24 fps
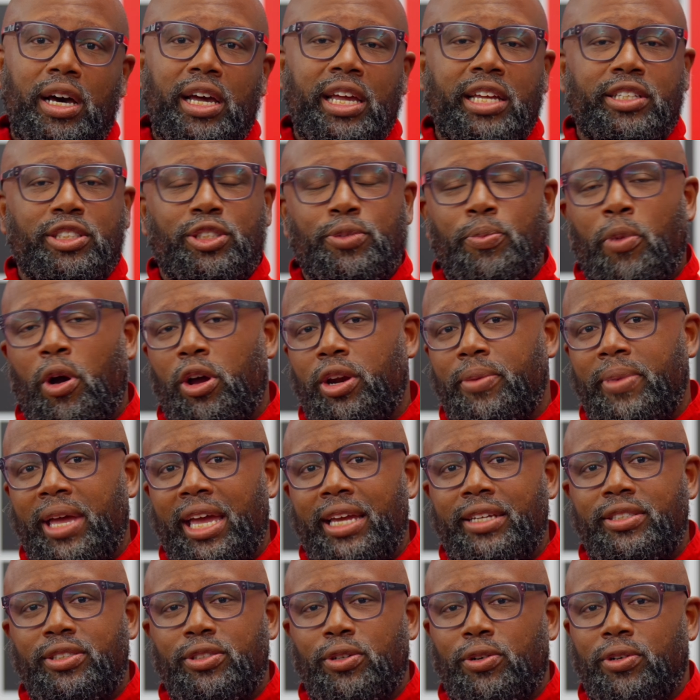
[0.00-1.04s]
in
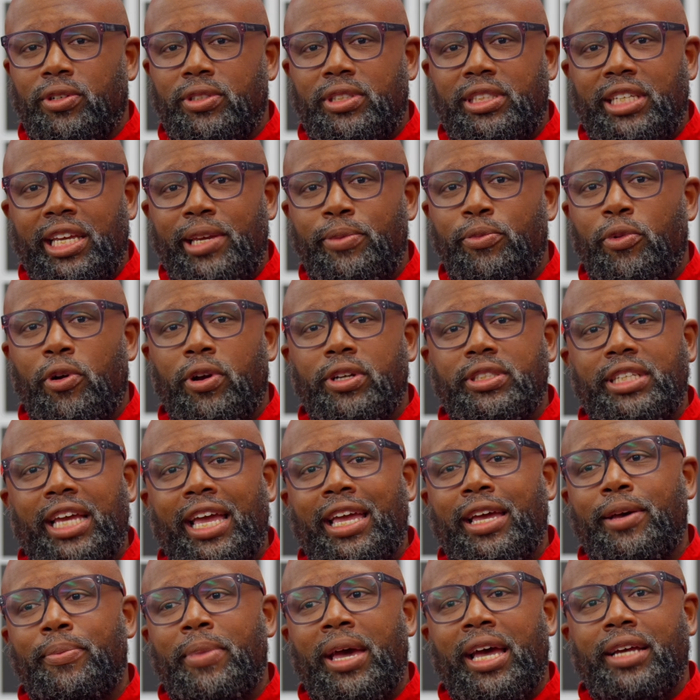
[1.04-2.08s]
SmarterBase or TeamWorks
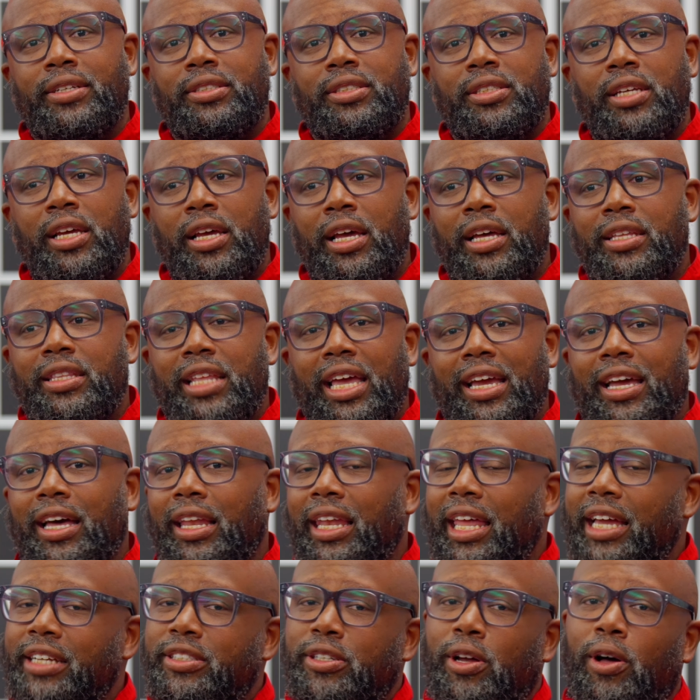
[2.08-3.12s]
AMS that
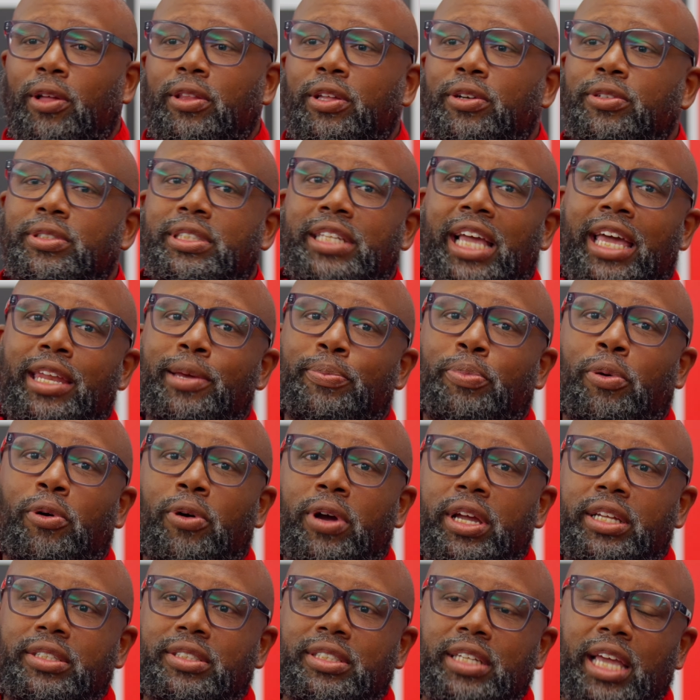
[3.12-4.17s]
collects all those data
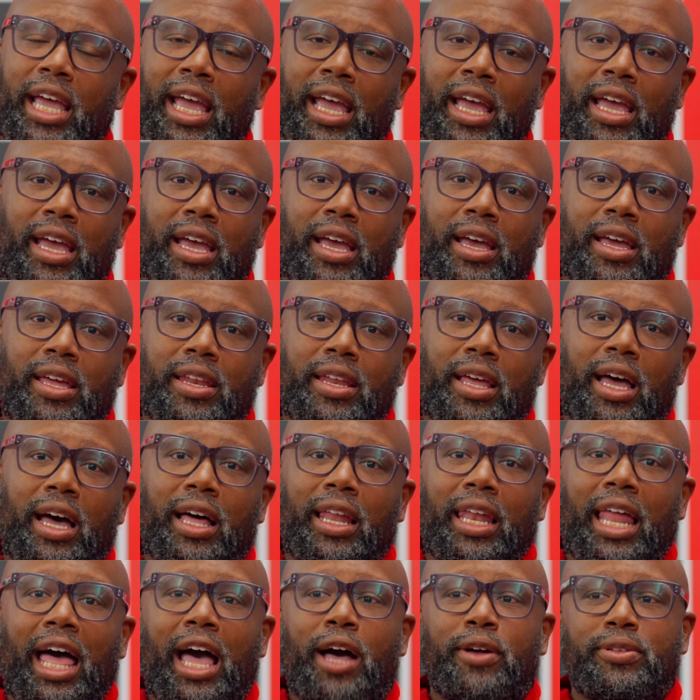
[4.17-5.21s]
points and
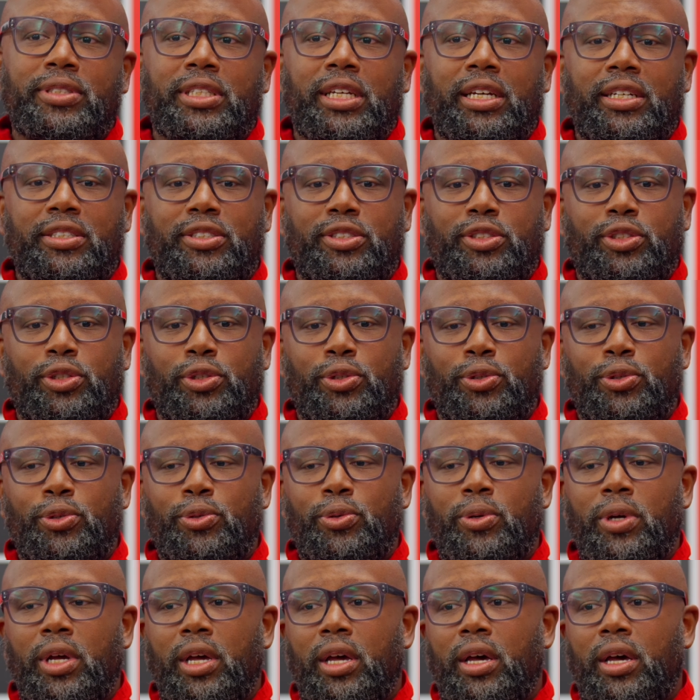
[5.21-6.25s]
allows us to